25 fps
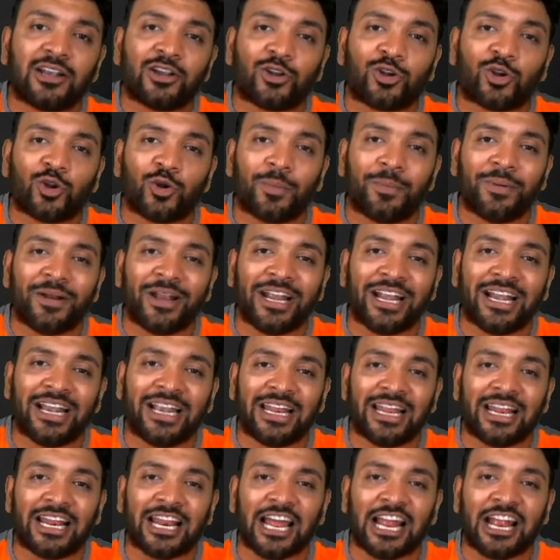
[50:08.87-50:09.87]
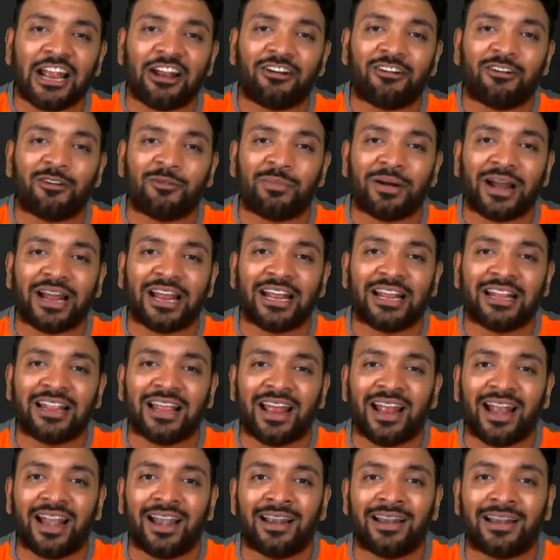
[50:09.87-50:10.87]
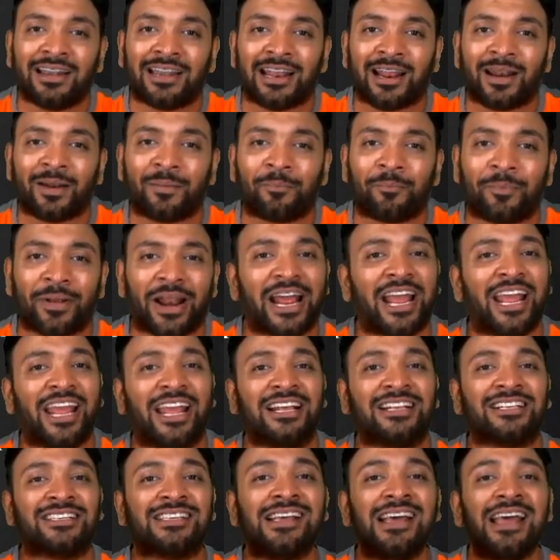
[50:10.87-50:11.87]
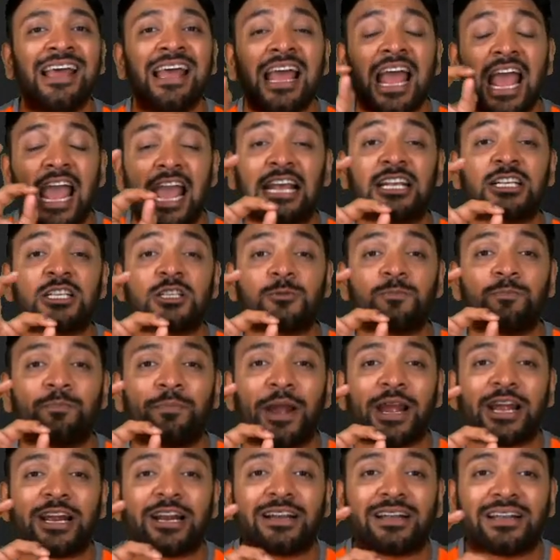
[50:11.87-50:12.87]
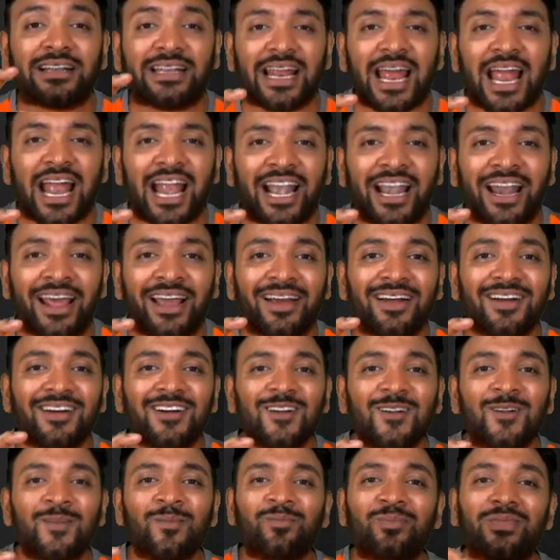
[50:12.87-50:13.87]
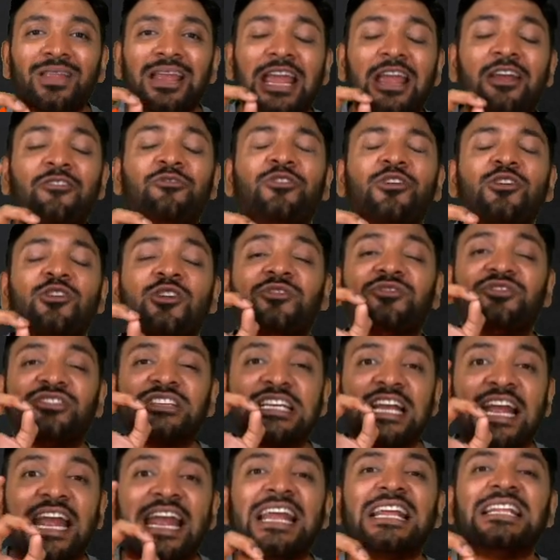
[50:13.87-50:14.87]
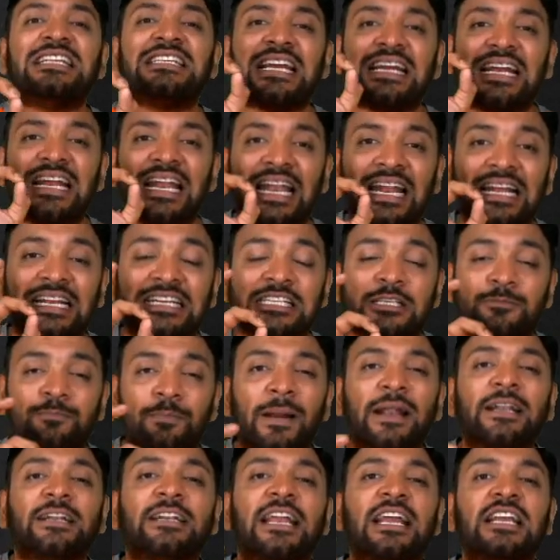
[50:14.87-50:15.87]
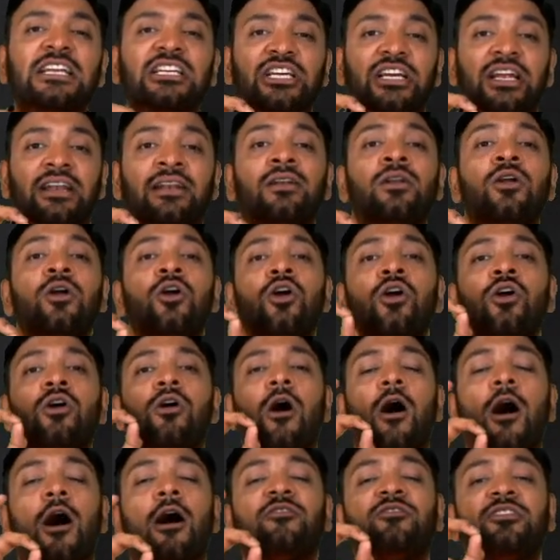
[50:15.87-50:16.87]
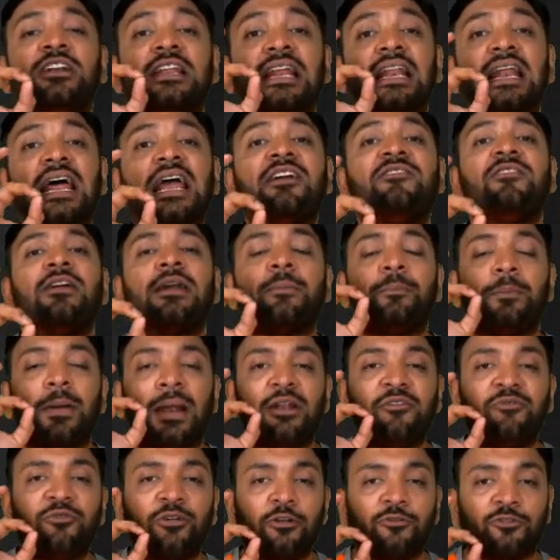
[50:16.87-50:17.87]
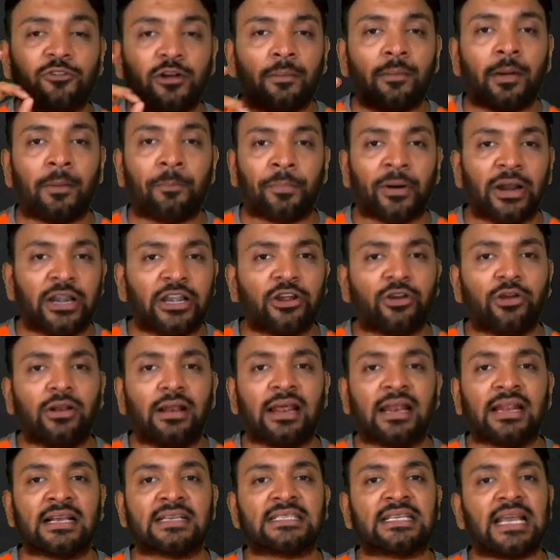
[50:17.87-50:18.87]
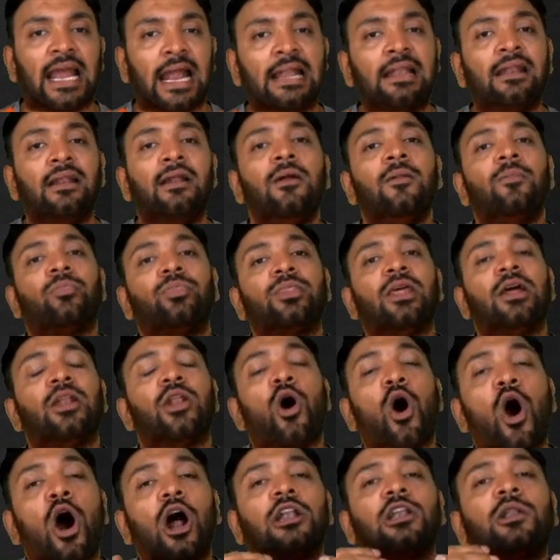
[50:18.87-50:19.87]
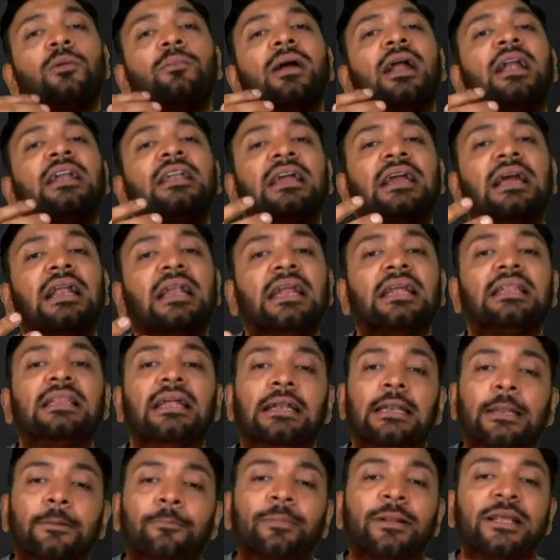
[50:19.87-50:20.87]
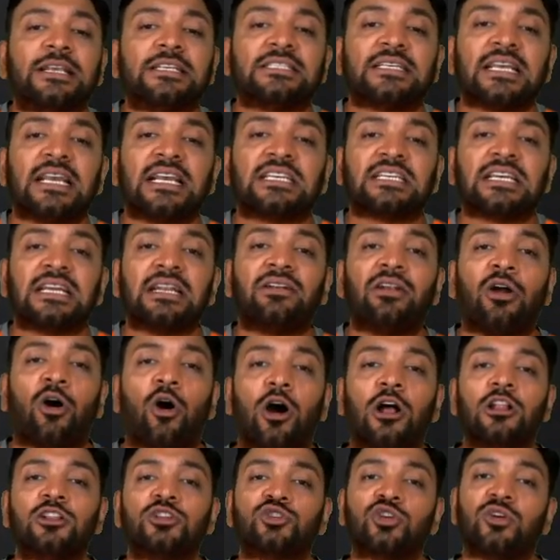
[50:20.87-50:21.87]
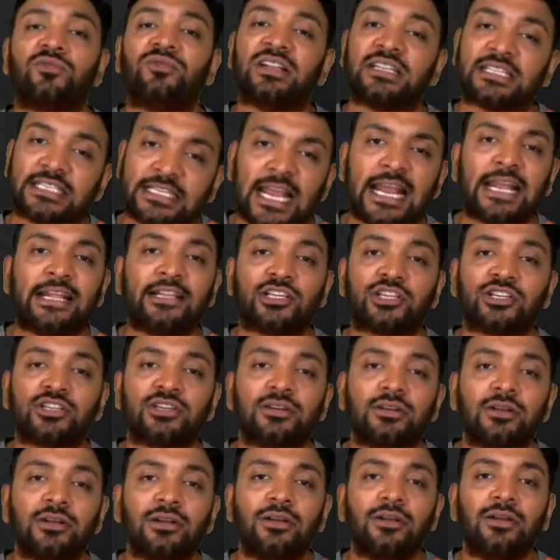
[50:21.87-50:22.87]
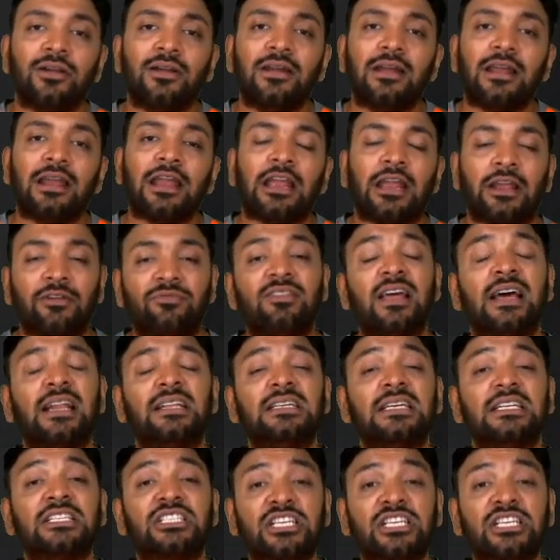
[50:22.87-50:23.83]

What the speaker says: to be derived by the enterprise. Expected. If you have change in expectation of deriving benefit from a particular asset, then automatically the depreciation also will change. If there is a